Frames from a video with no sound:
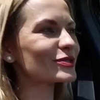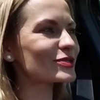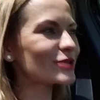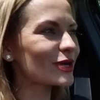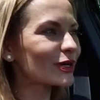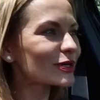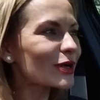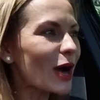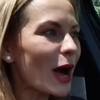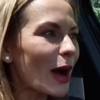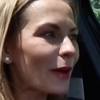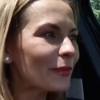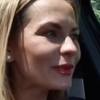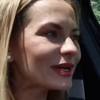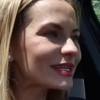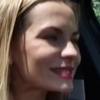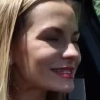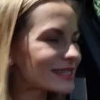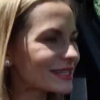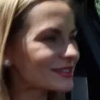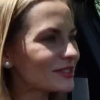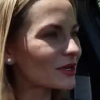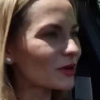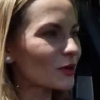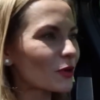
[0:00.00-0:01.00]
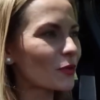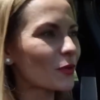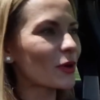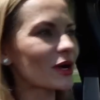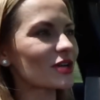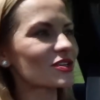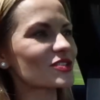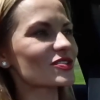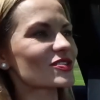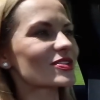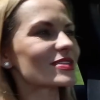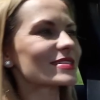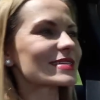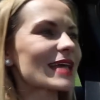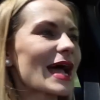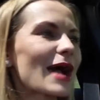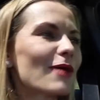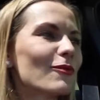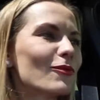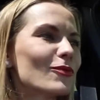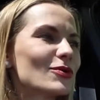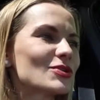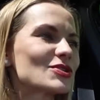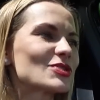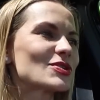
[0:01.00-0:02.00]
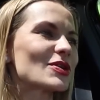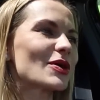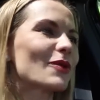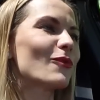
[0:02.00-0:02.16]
to your comments and your questions. I wish you a